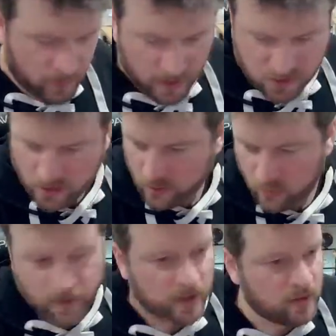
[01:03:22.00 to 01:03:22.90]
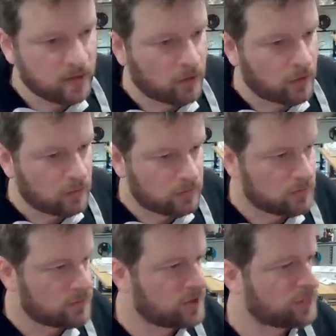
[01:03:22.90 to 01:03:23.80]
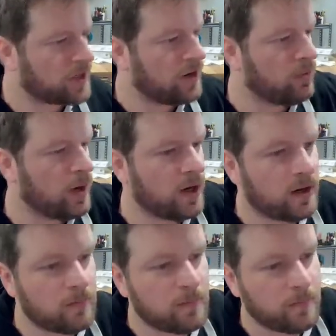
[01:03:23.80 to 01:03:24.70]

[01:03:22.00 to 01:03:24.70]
Actually, you know what we could do, since we're kind of waiting?